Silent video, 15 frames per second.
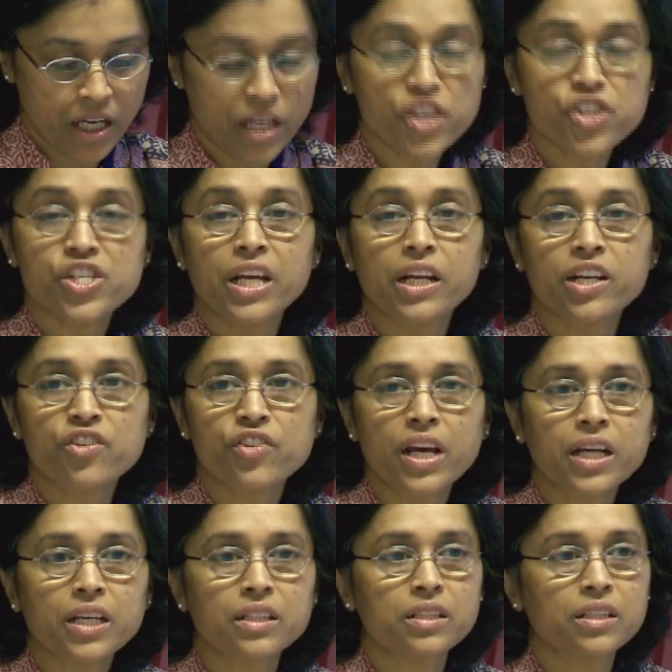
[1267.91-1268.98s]
it shall
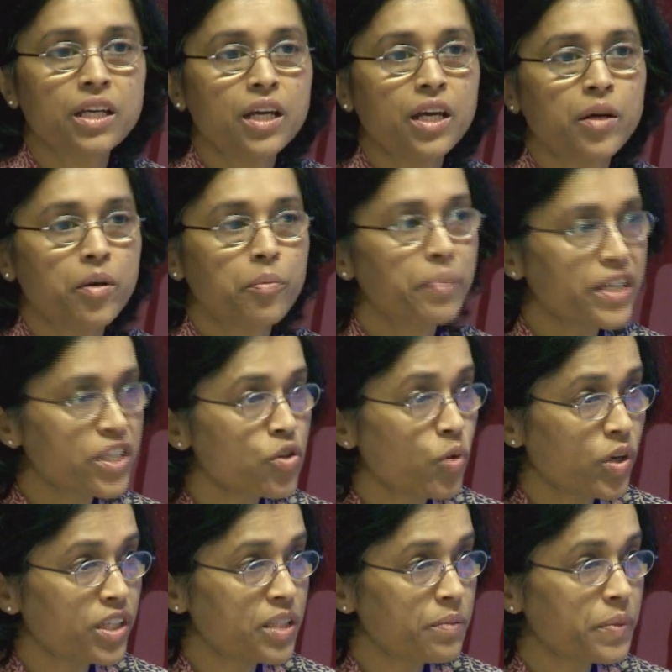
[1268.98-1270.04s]
attract better quality